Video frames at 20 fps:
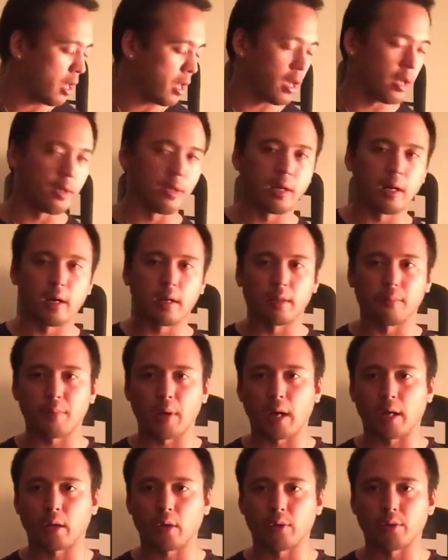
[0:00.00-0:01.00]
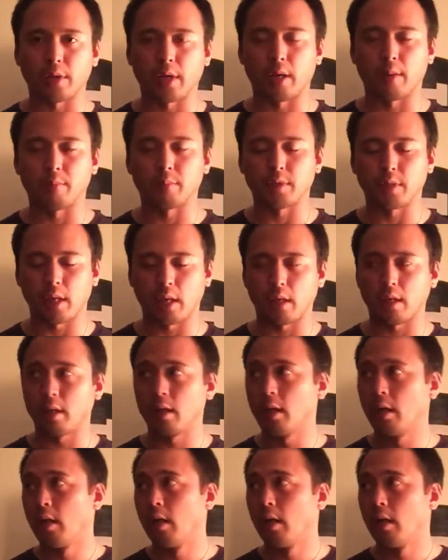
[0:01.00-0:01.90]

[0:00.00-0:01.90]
and the Patagonia M10.